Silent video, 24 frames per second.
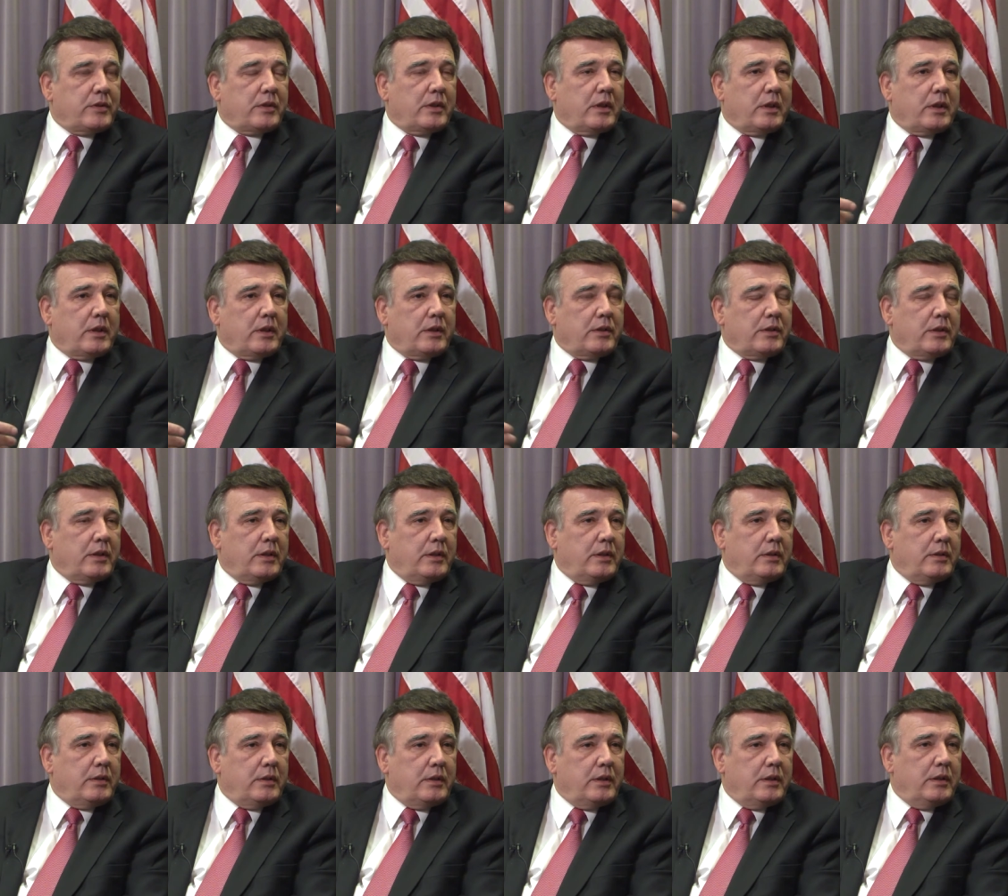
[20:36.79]

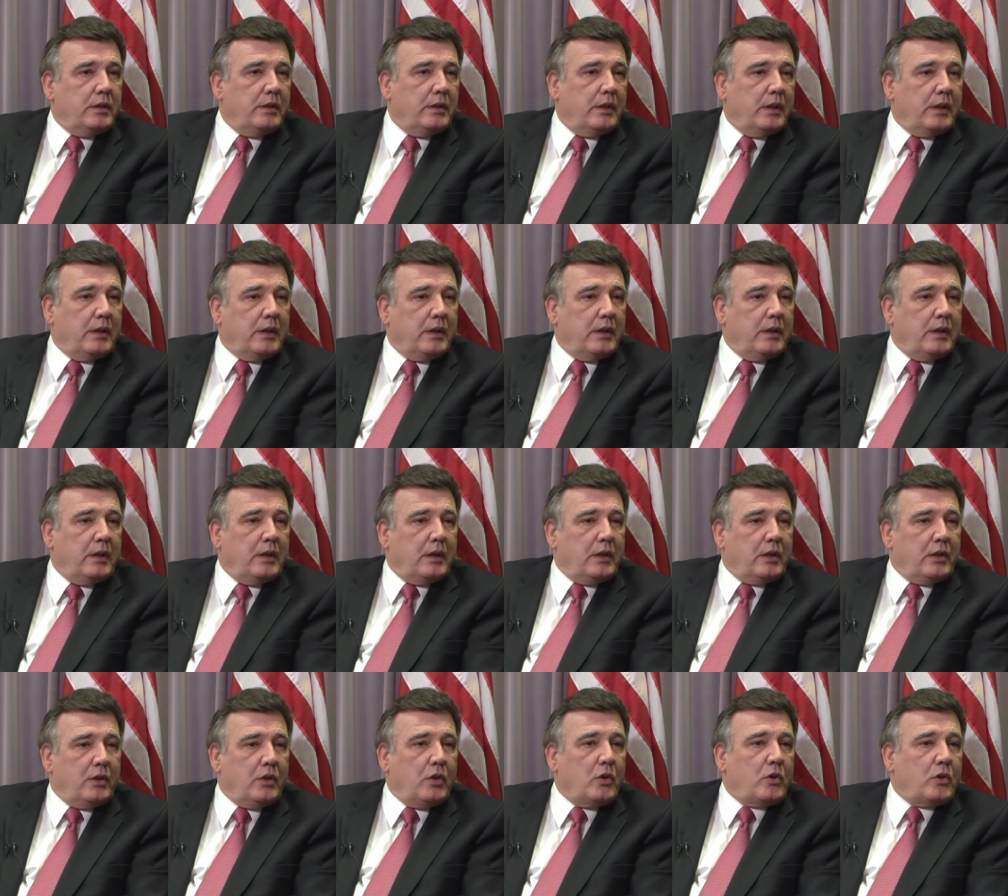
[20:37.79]
The
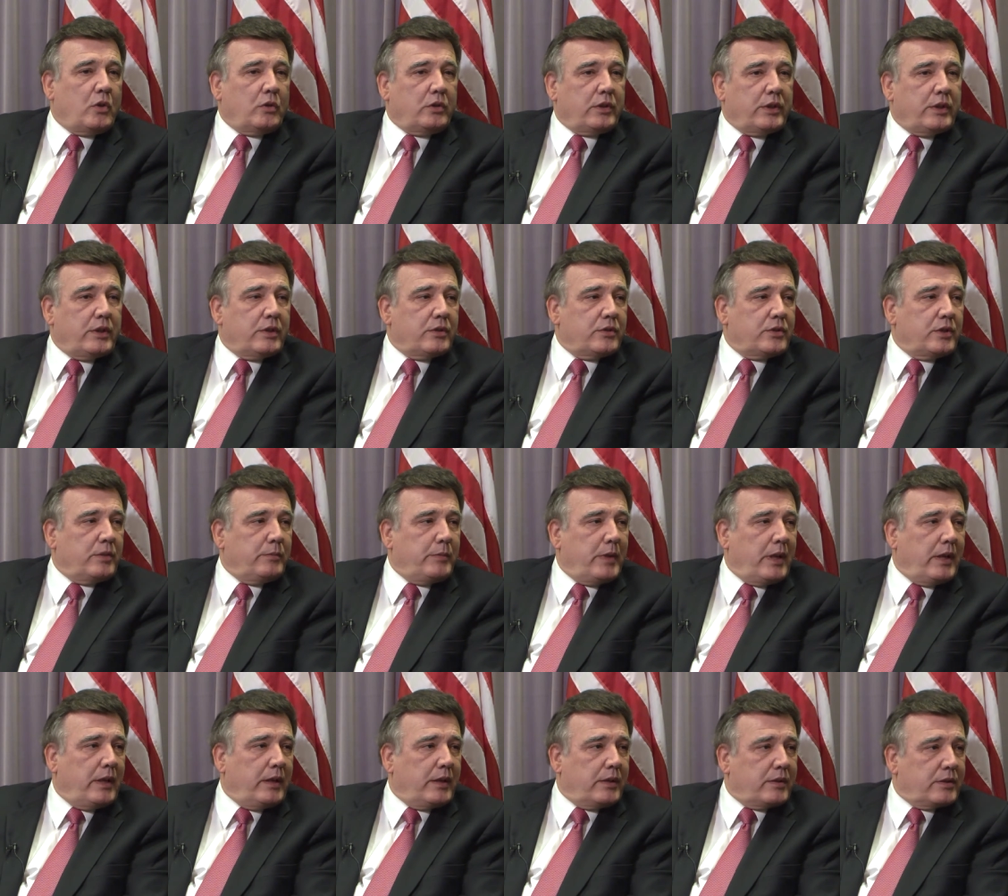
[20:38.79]
local leaders, the
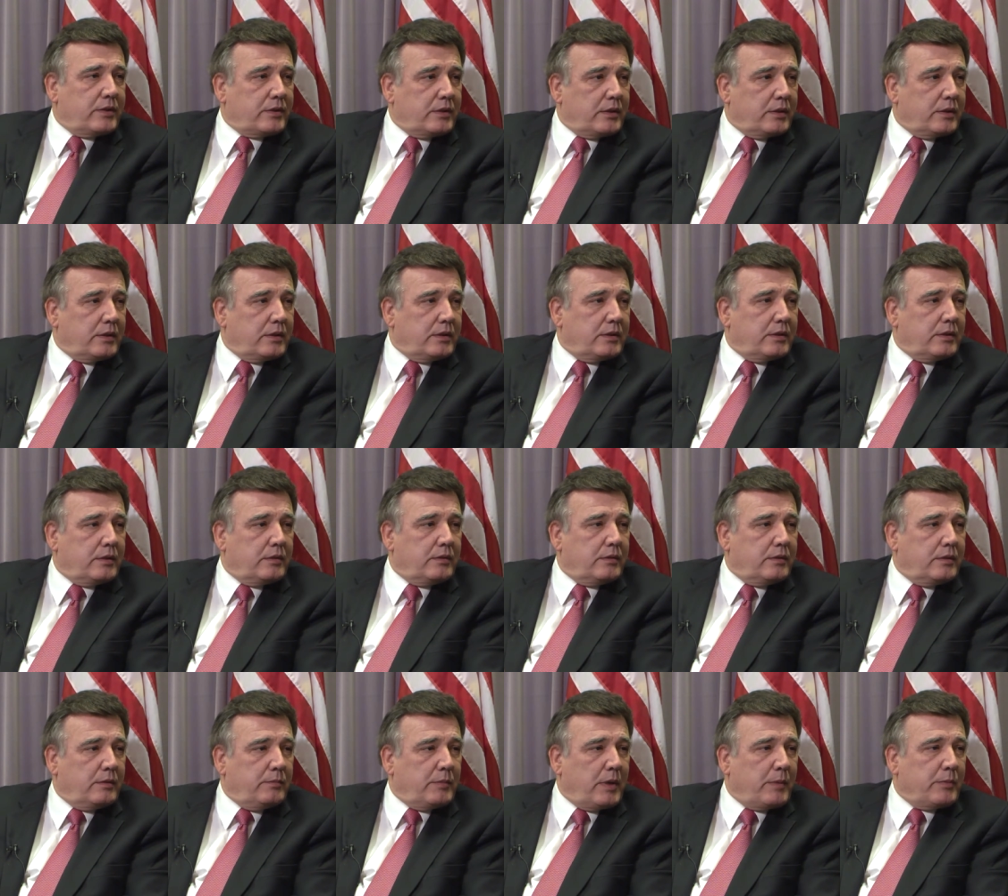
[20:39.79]
mayors,
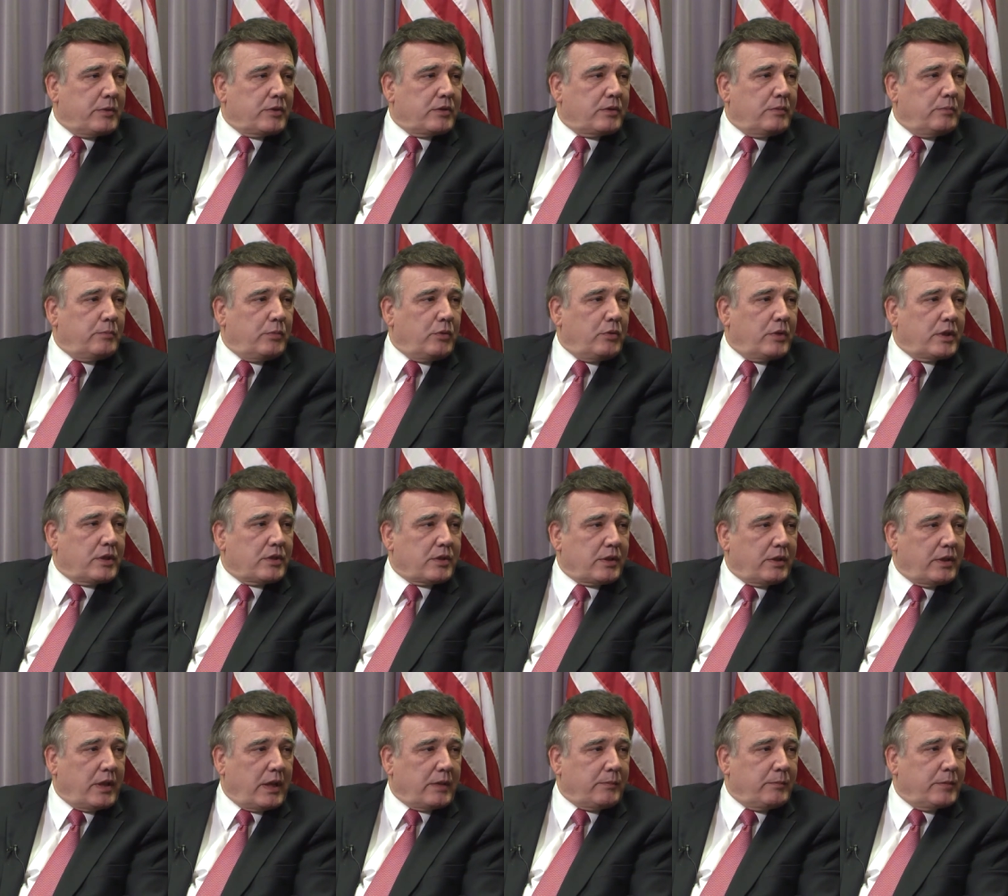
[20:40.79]
the members of the Board of
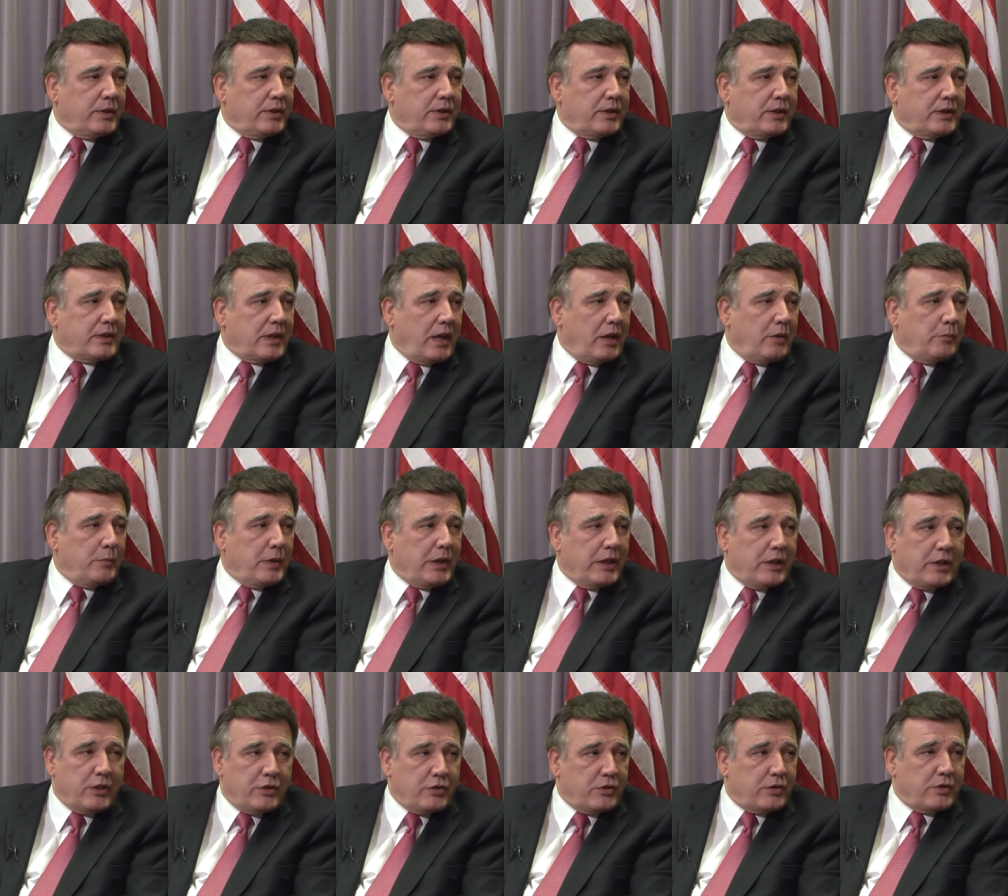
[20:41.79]
Selectmen, the town
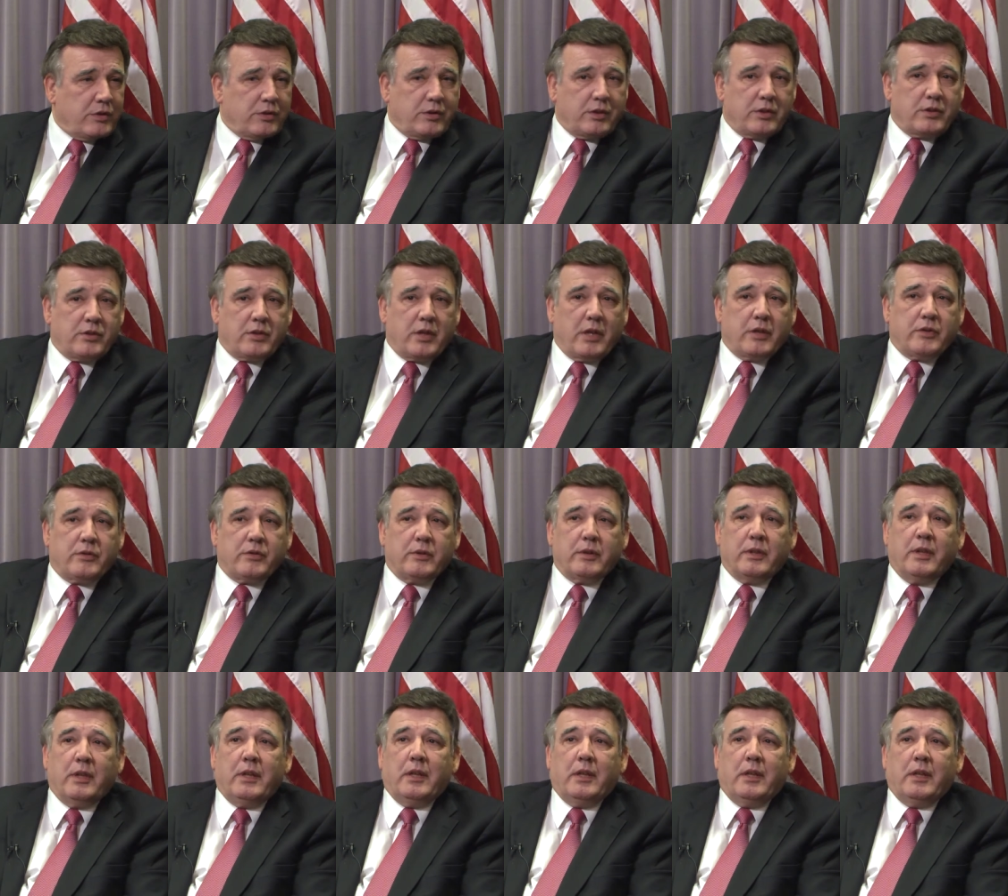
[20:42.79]
managers, etc.,